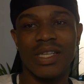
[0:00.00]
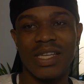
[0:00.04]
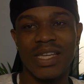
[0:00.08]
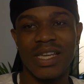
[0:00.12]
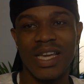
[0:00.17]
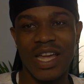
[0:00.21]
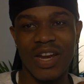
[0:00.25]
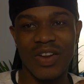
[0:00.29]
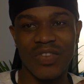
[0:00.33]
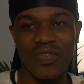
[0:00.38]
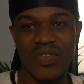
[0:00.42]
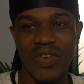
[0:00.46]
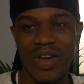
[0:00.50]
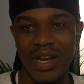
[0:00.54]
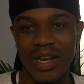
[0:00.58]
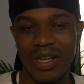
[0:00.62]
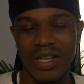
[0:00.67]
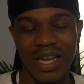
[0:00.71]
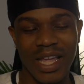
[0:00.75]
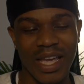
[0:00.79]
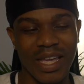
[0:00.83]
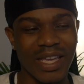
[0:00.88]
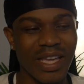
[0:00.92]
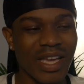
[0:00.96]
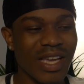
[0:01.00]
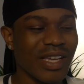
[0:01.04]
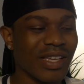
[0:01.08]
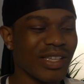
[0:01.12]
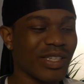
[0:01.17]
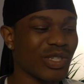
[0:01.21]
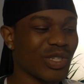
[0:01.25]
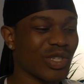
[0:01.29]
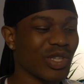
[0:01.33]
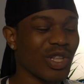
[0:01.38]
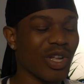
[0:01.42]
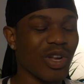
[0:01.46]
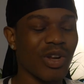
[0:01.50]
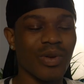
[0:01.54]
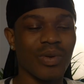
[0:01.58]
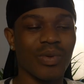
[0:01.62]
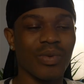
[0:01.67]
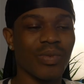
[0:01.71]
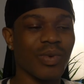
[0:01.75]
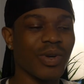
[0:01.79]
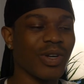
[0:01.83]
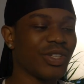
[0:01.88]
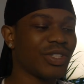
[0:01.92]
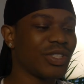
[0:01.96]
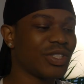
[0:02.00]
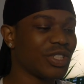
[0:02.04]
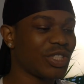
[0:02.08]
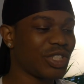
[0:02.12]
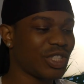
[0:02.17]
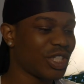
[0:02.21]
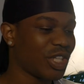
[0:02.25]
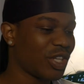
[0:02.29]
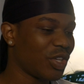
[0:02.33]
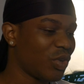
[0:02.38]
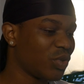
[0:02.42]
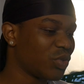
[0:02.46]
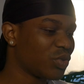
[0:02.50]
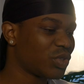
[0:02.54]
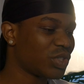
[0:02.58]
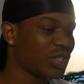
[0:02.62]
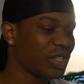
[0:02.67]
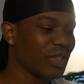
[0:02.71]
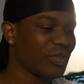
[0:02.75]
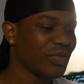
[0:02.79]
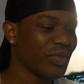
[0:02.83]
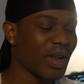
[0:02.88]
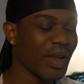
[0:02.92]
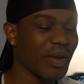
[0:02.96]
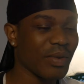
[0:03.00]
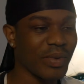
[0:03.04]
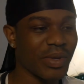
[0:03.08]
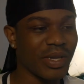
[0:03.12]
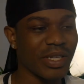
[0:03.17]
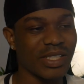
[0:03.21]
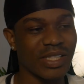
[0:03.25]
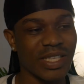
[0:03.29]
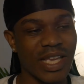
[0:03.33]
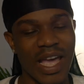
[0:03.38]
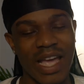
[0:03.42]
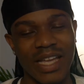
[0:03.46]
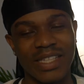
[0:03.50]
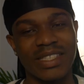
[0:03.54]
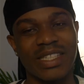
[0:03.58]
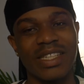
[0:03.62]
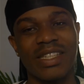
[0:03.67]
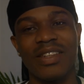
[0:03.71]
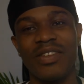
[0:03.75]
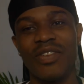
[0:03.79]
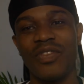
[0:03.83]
You got to find it. Like, slurring words and shit don't sit right with his accent.